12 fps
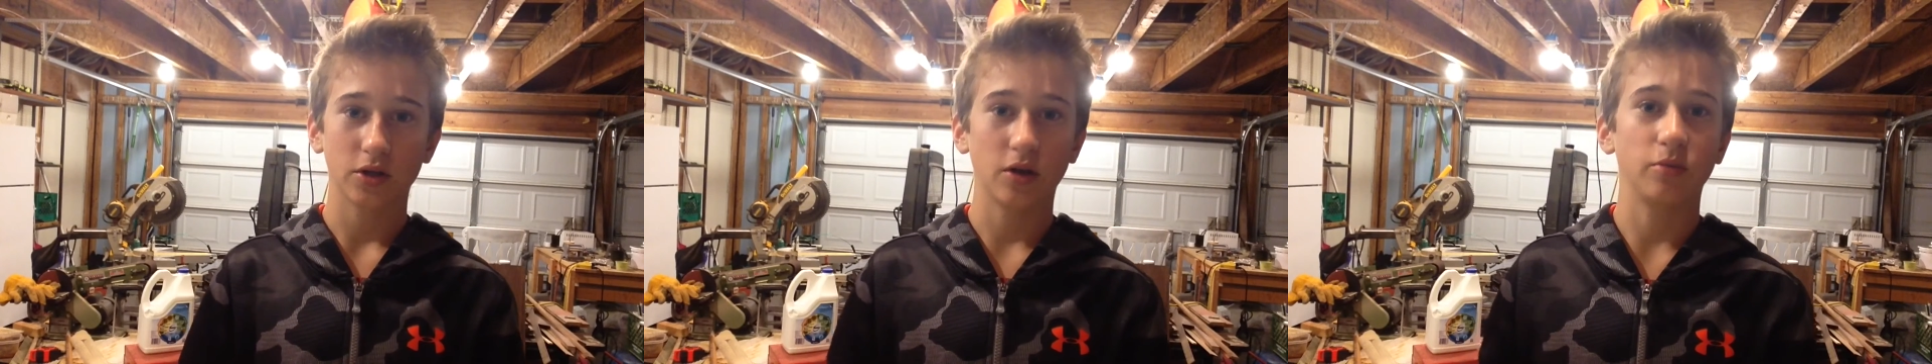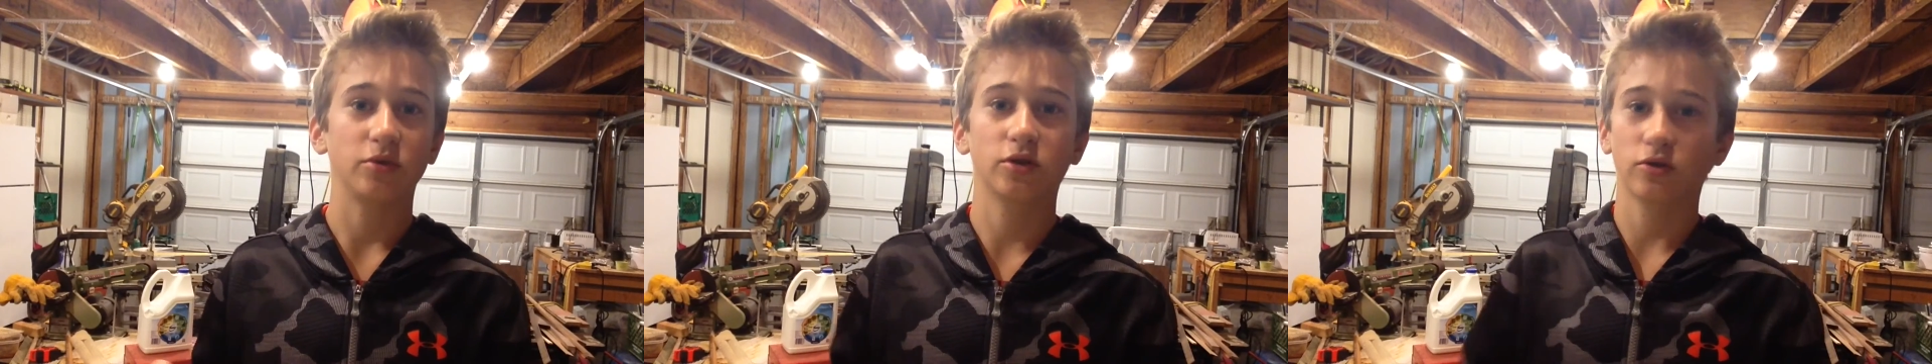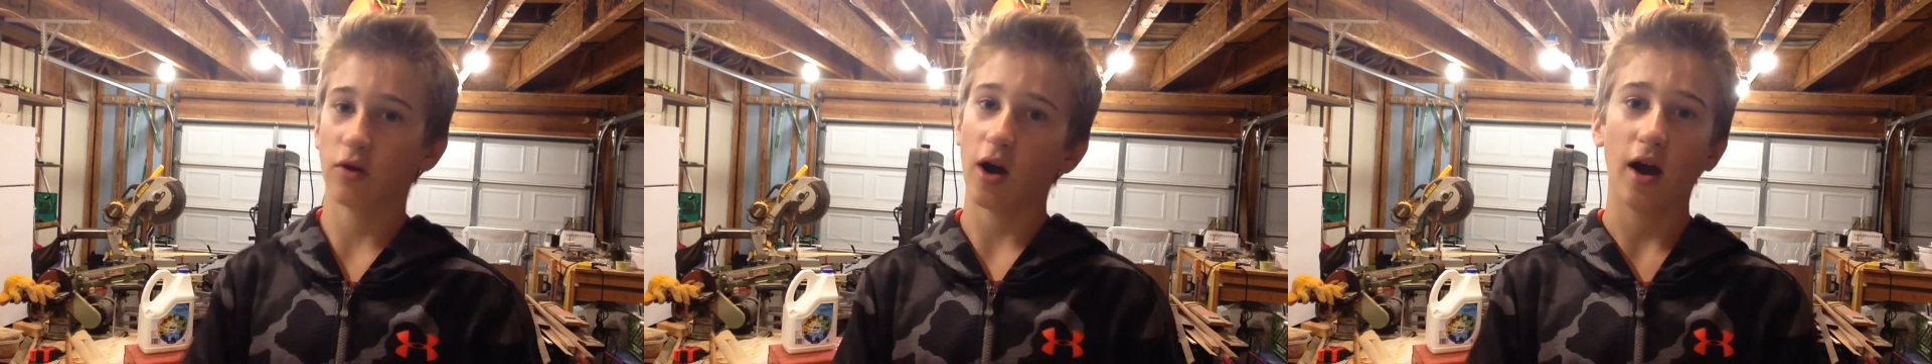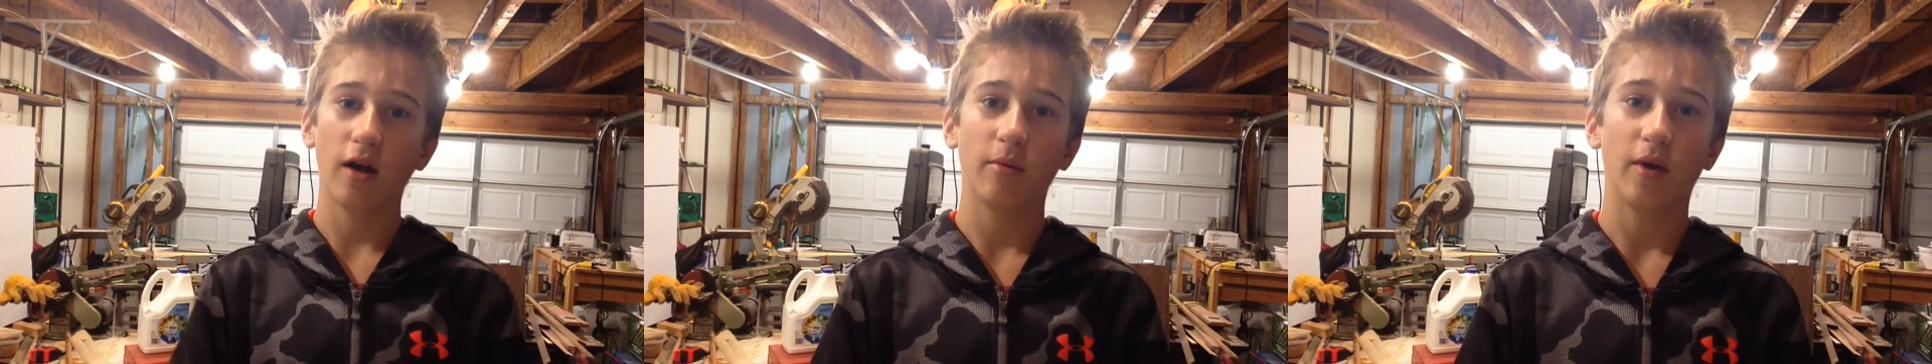
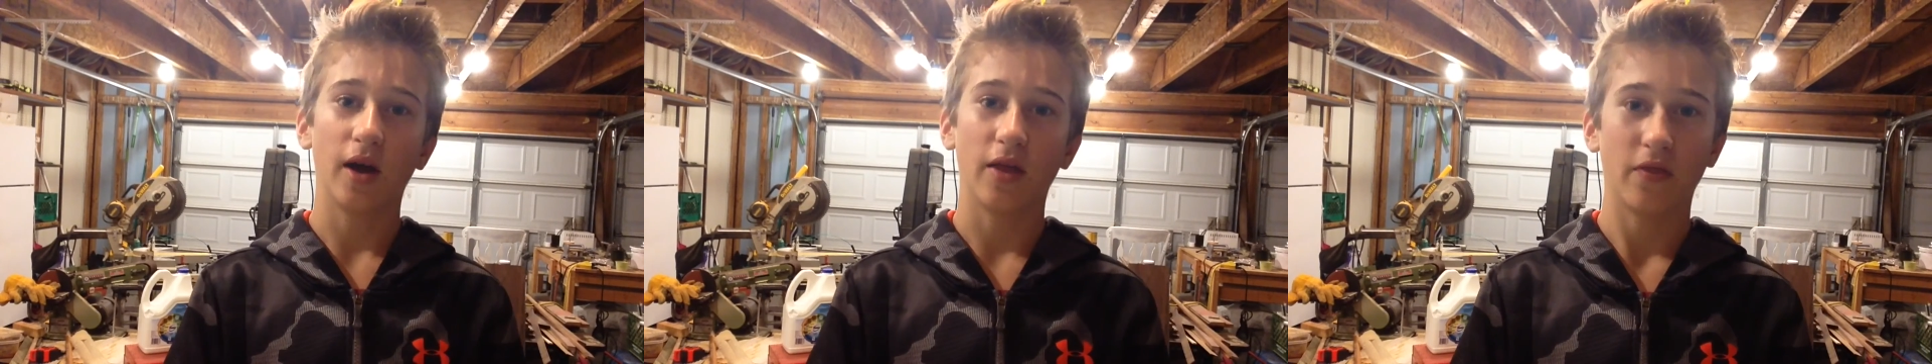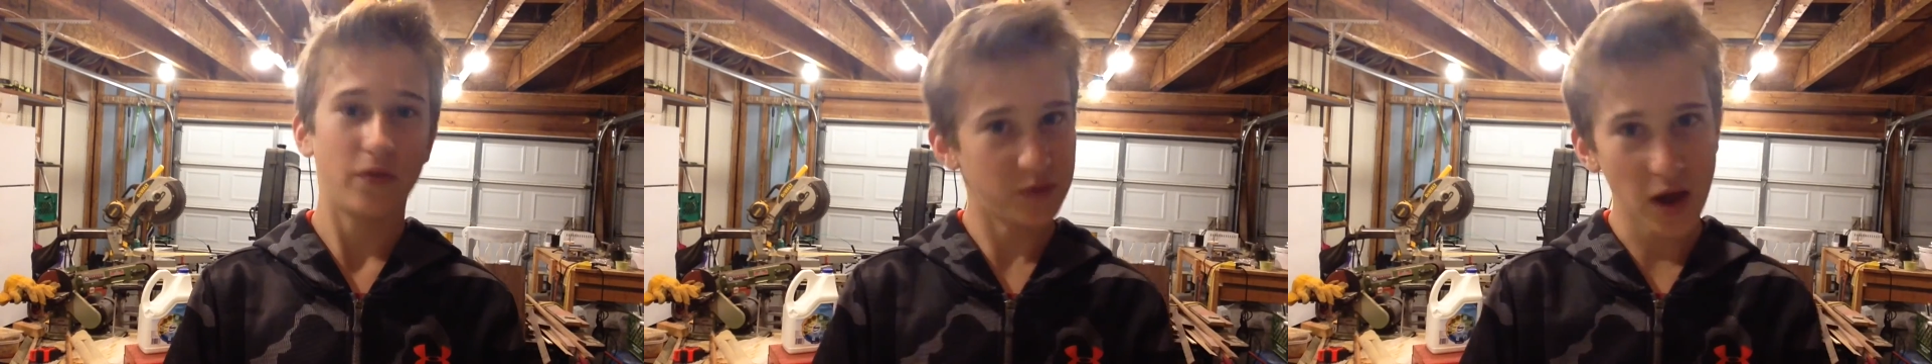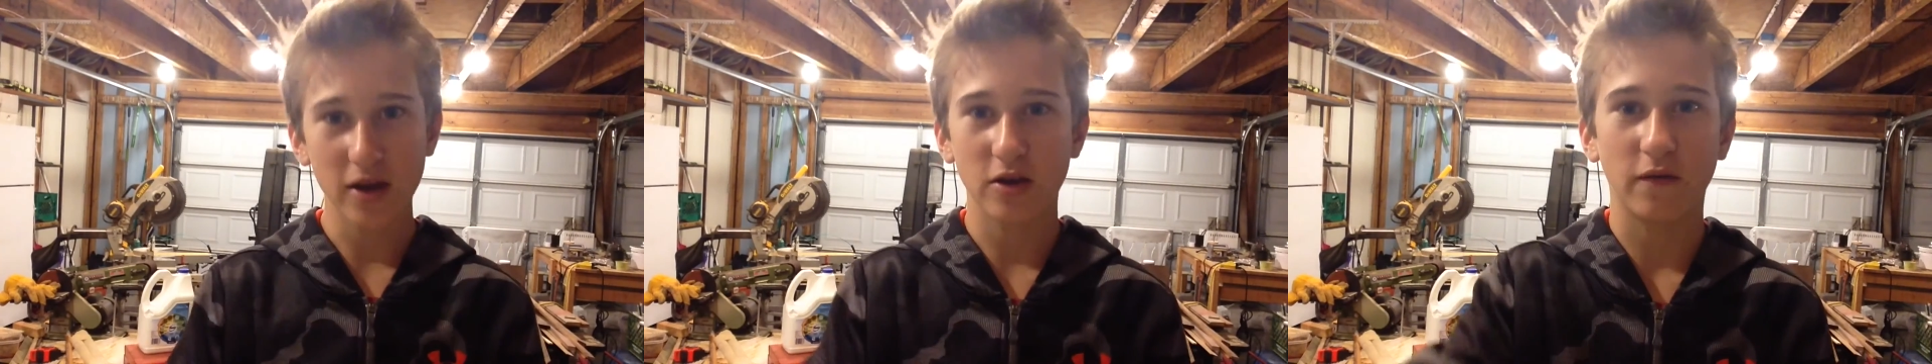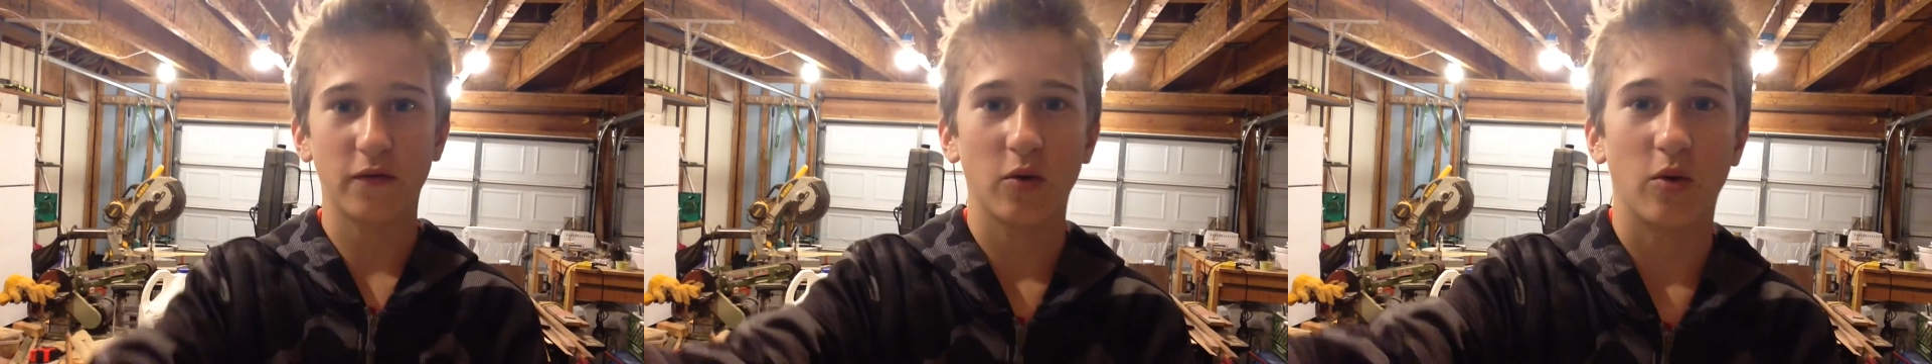Subscribe, and thank
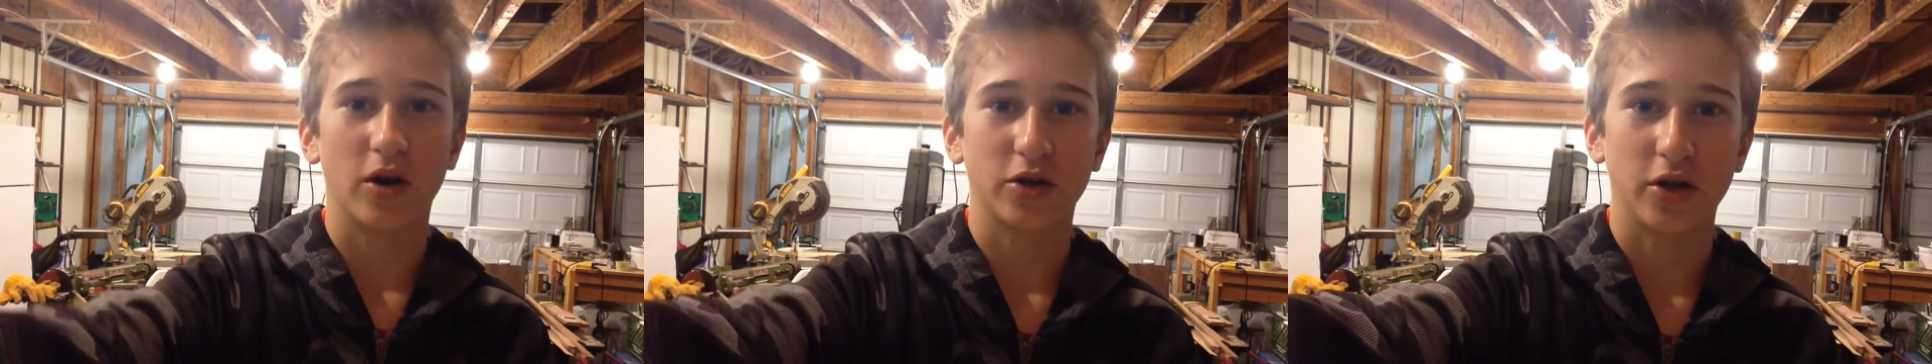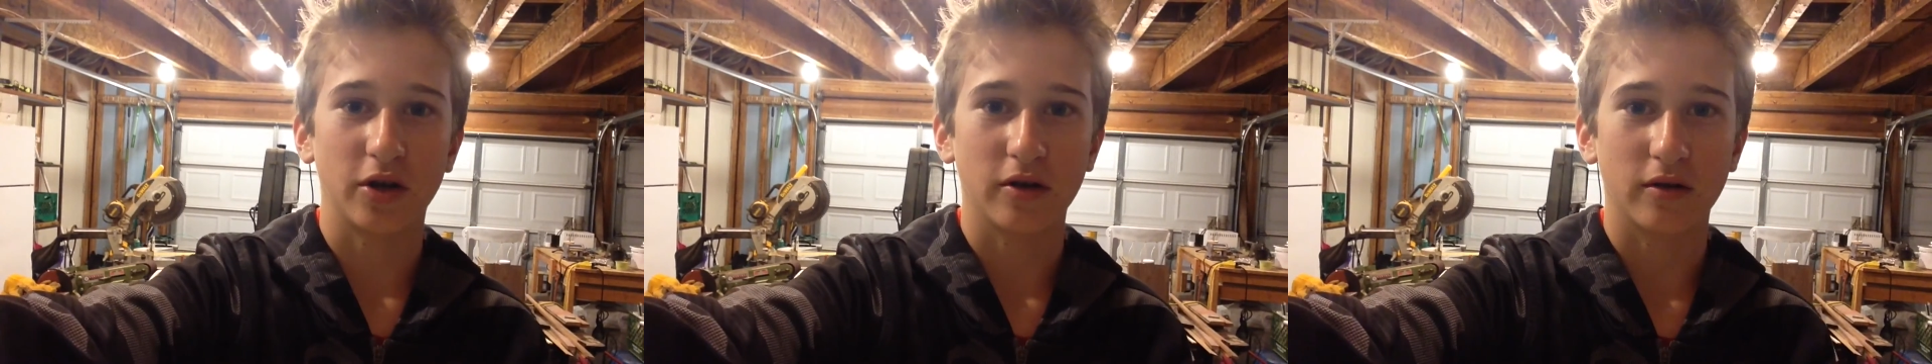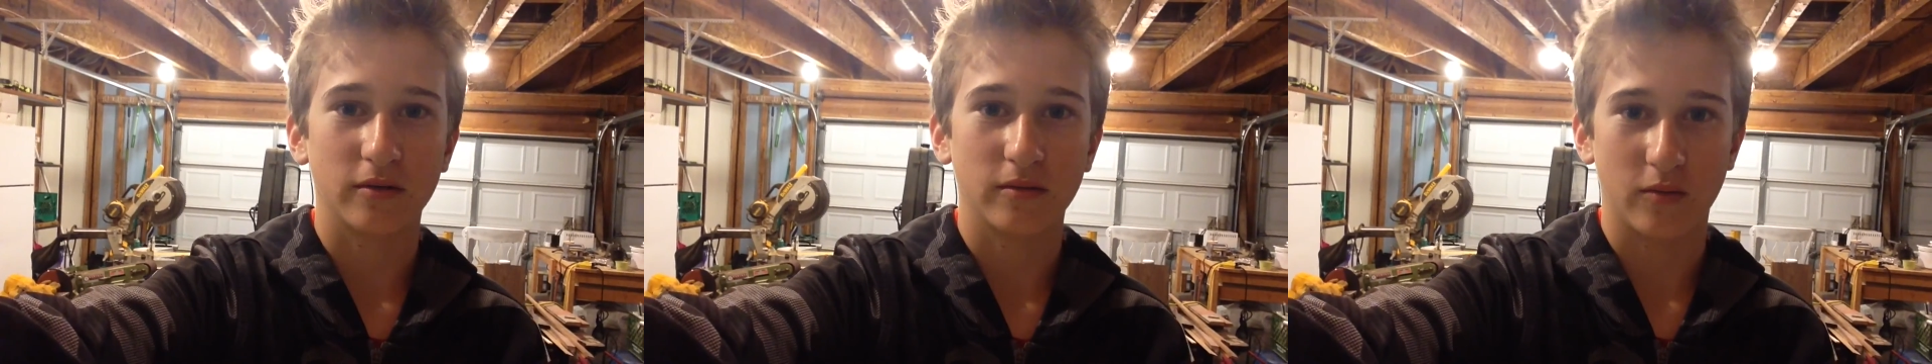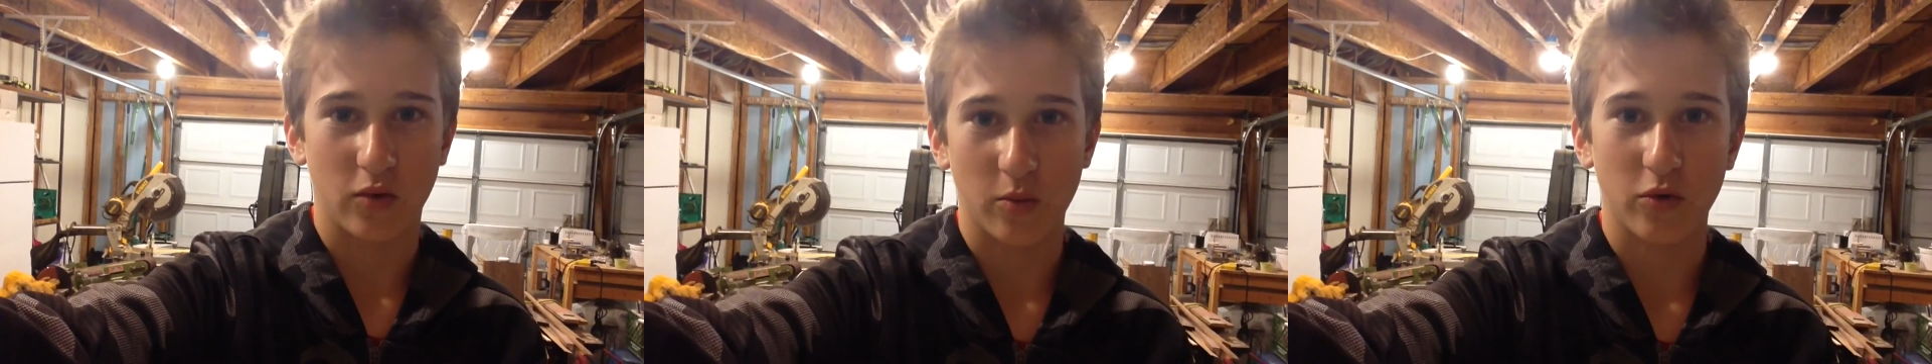you for watching
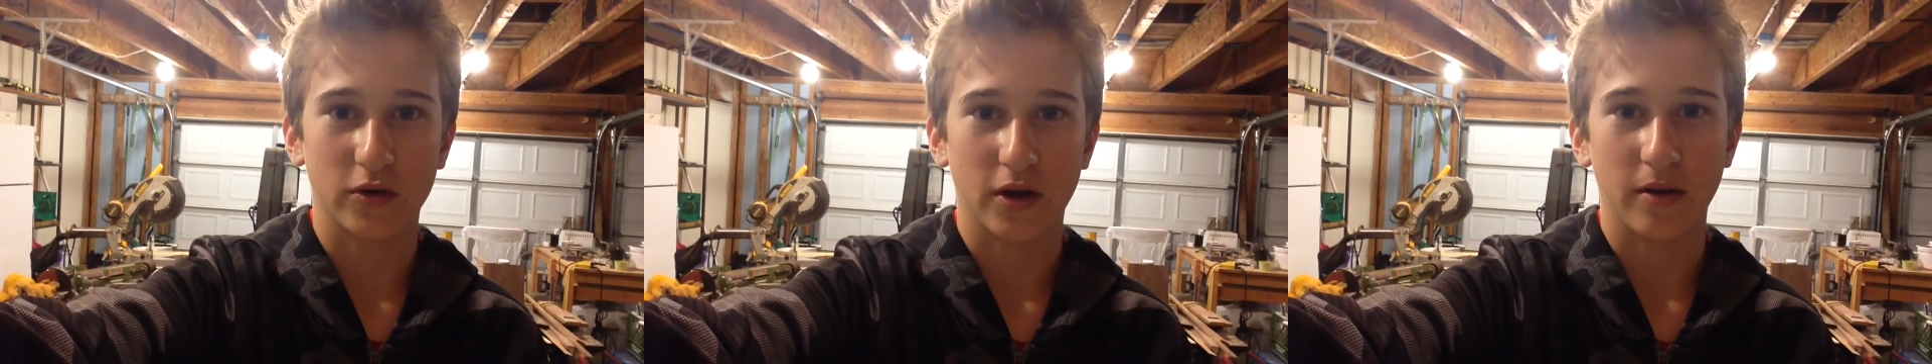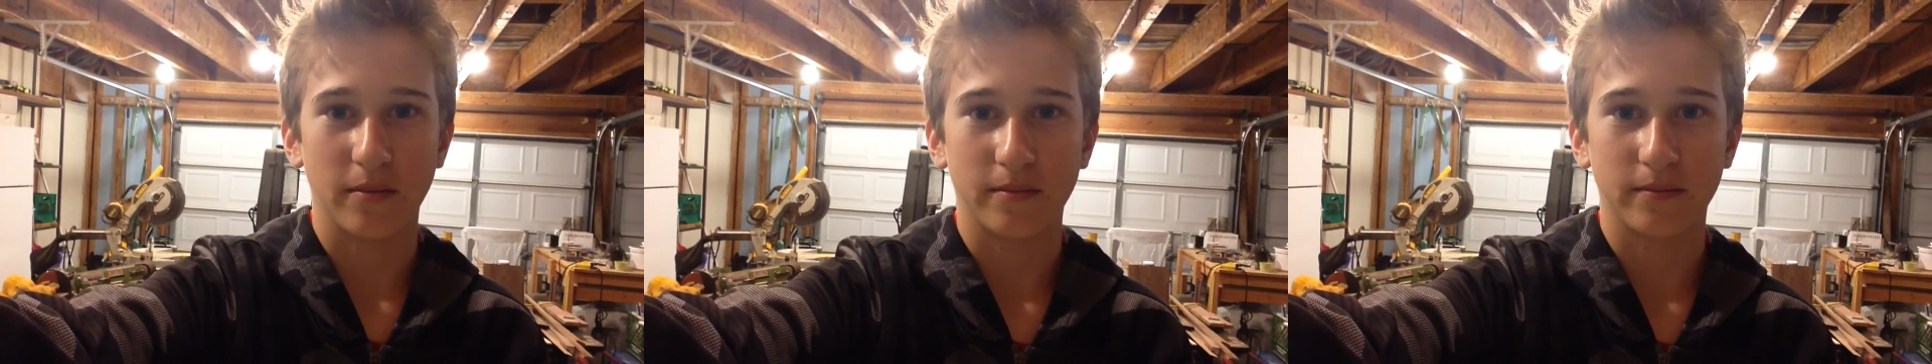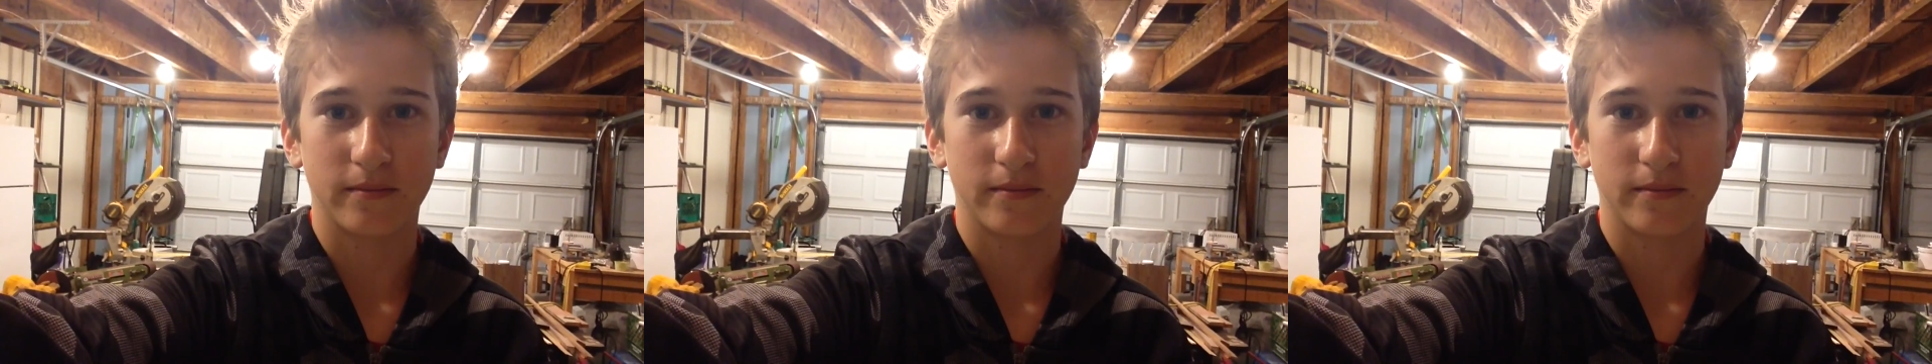one more time.